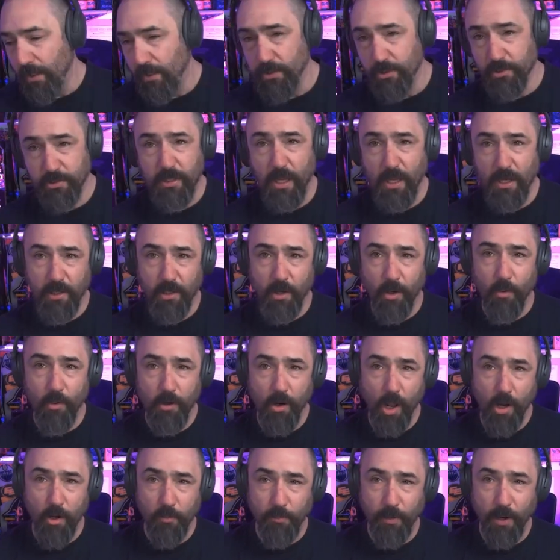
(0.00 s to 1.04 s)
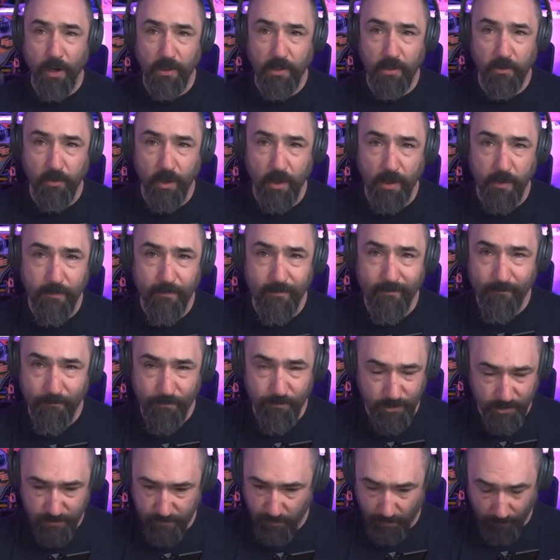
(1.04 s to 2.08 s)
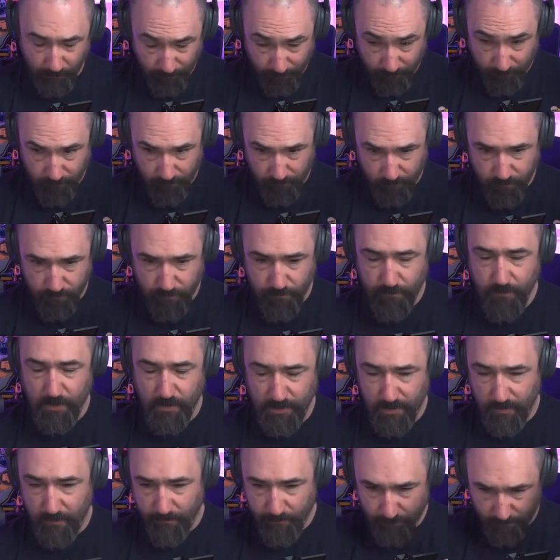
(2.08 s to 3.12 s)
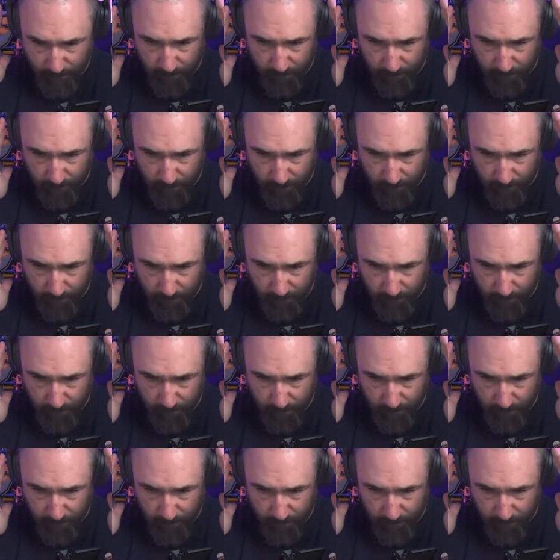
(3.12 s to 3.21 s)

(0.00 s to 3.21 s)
You just kind of go on autopilot, right? Just like, that's it.